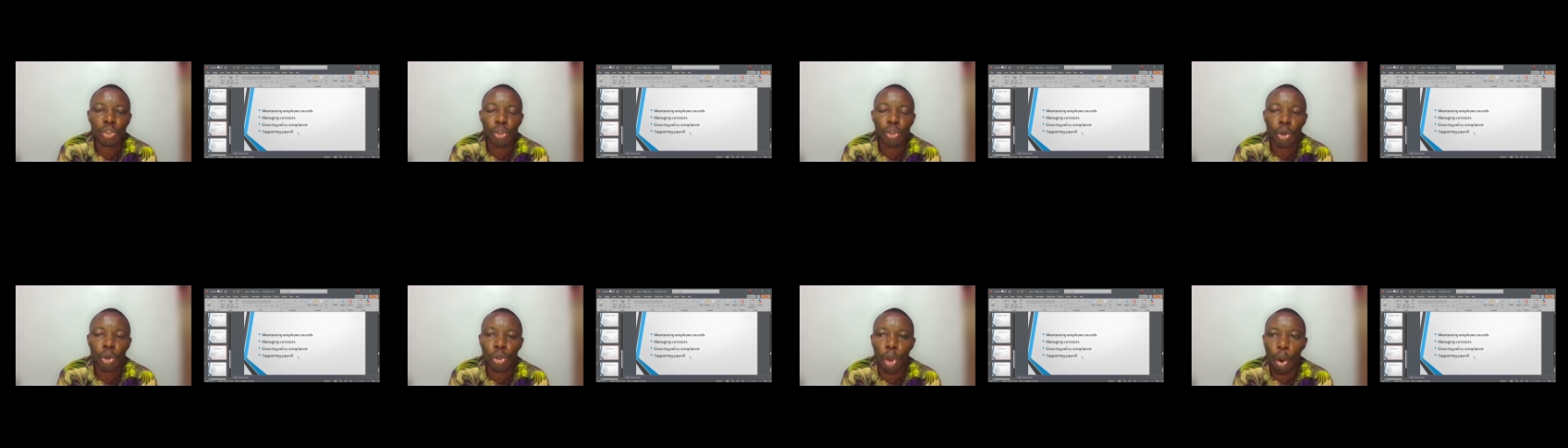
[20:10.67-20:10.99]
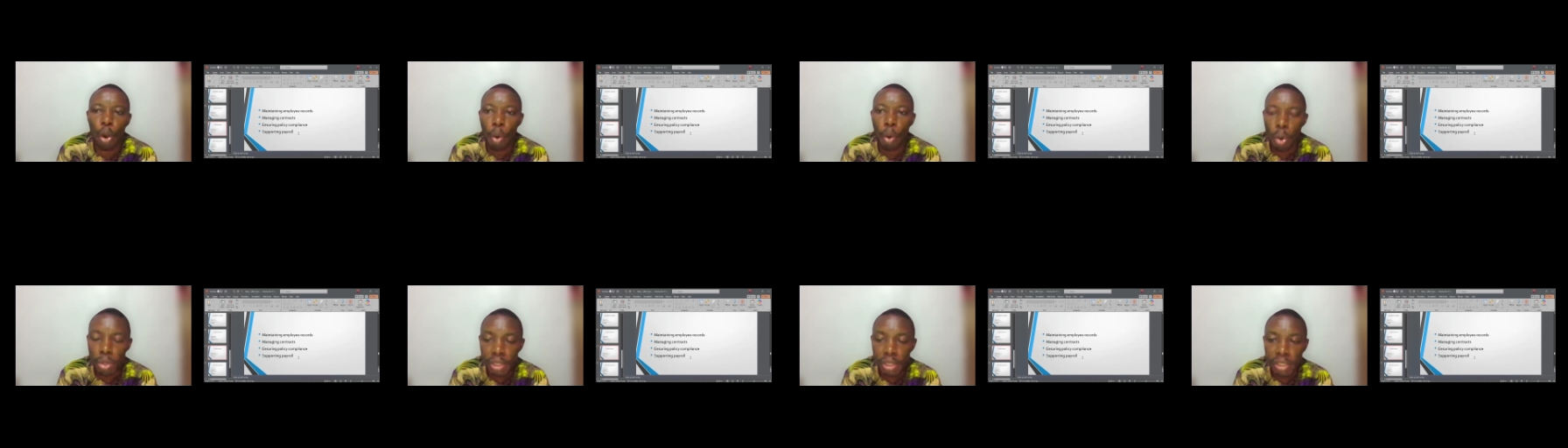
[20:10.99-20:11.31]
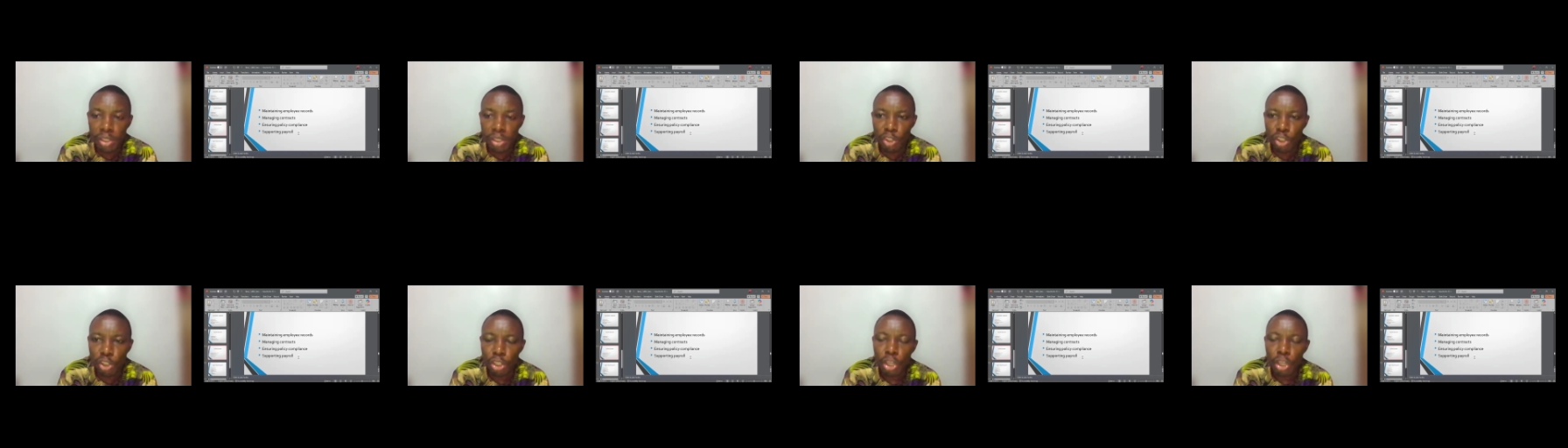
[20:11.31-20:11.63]
so your own
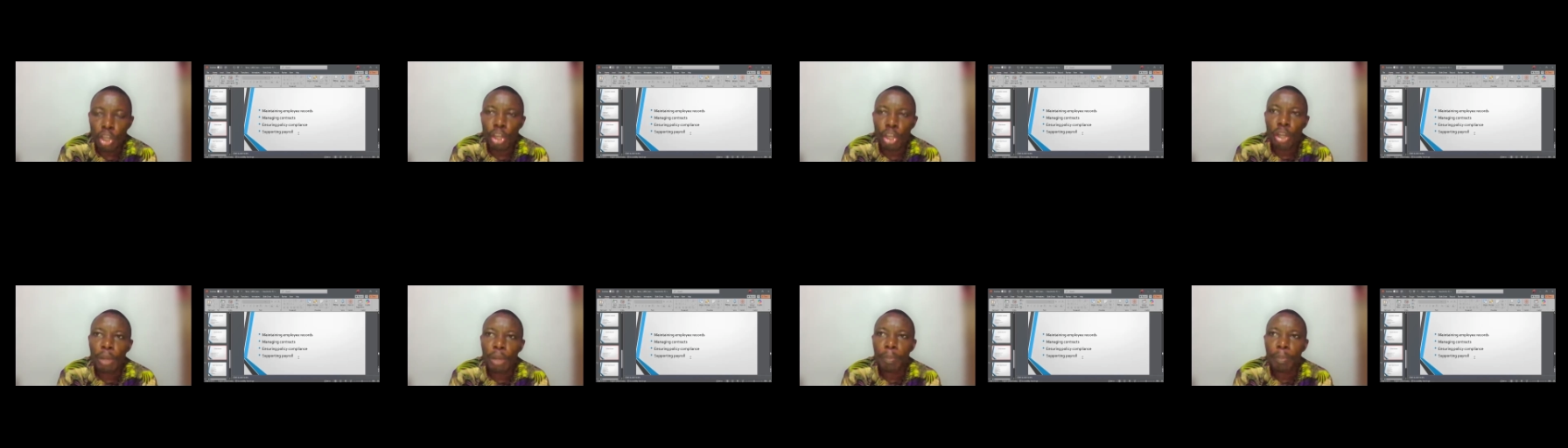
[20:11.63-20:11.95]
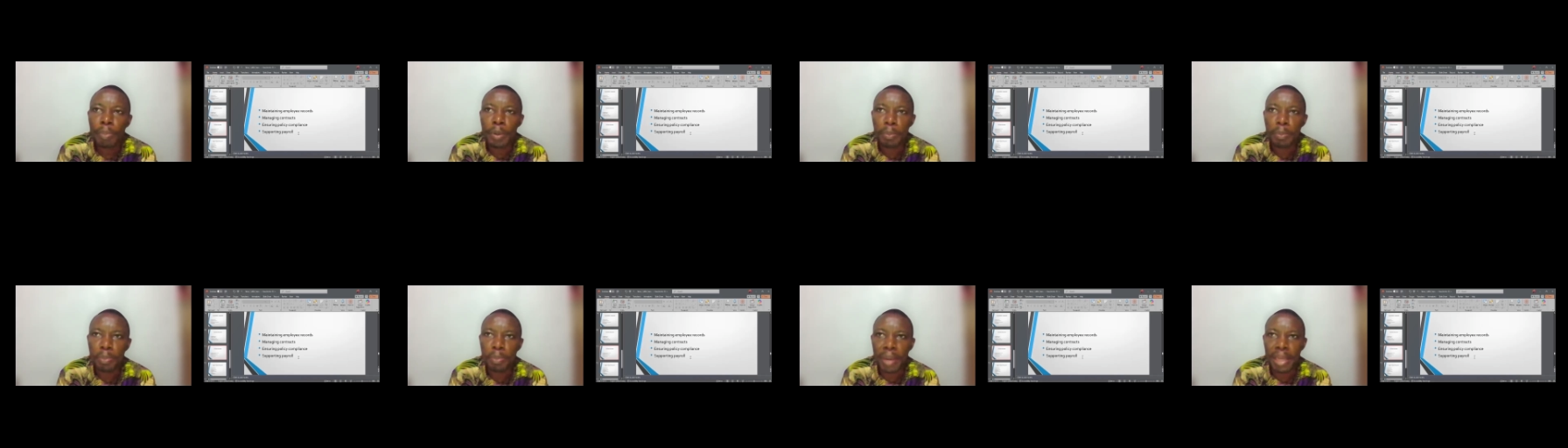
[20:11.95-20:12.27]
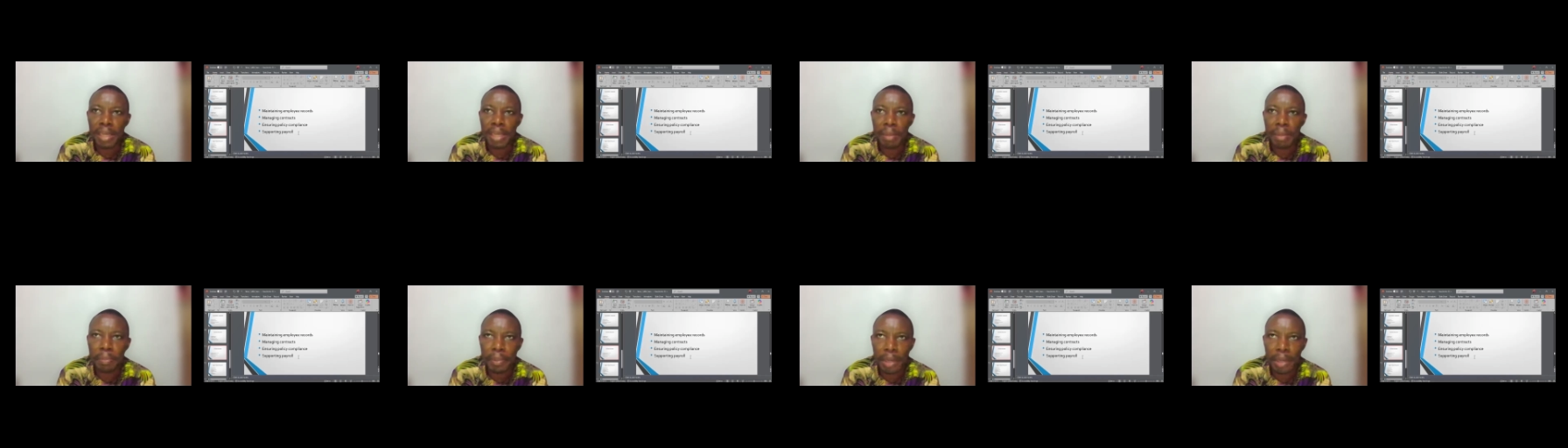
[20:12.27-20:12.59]
is
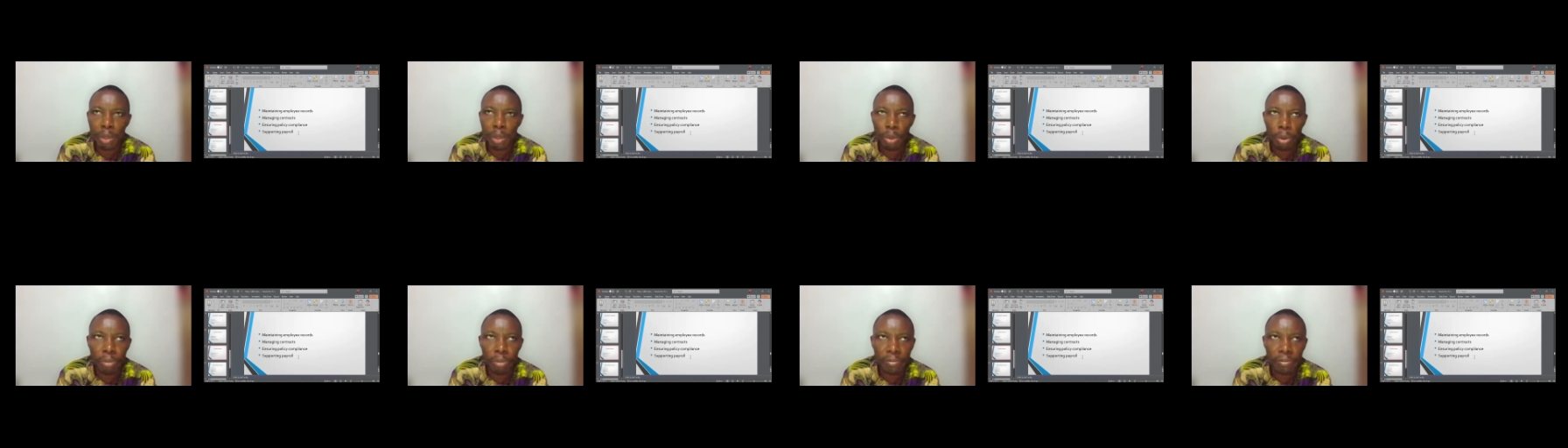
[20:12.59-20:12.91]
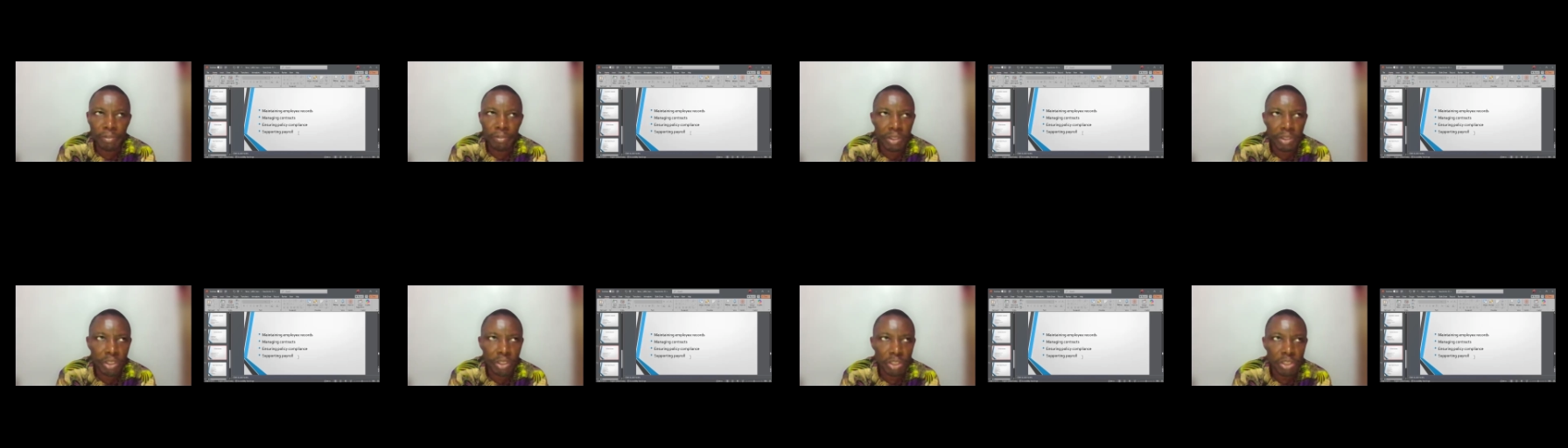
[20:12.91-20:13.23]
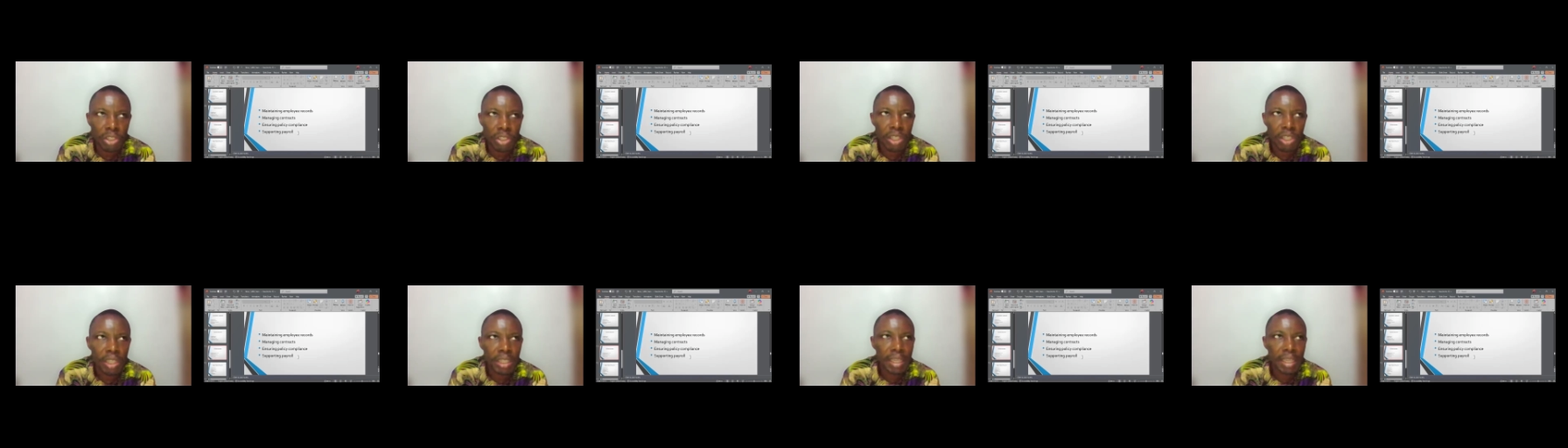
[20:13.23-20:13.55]
prepare the payroll finish,